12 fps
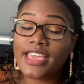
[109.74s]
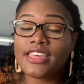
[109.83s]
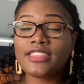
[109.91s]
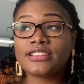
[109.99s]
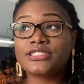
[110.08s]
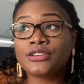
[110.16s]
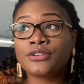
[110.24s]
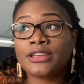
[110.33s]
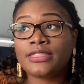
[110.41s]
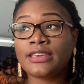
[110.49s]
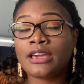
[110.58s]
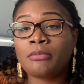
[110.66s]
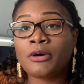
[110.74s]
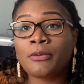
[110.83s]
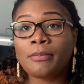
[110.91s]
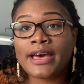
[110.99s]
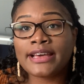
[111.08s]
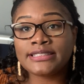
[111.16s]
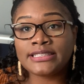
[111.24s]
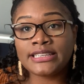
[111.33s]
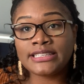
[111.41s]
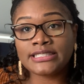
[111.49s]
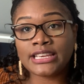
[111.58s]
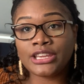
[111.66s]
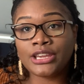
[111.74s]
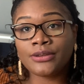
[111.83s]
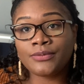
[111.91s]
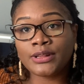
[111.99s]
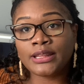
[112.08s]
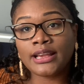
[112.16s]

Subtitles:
And that's the great thing about PassIt, is that you can really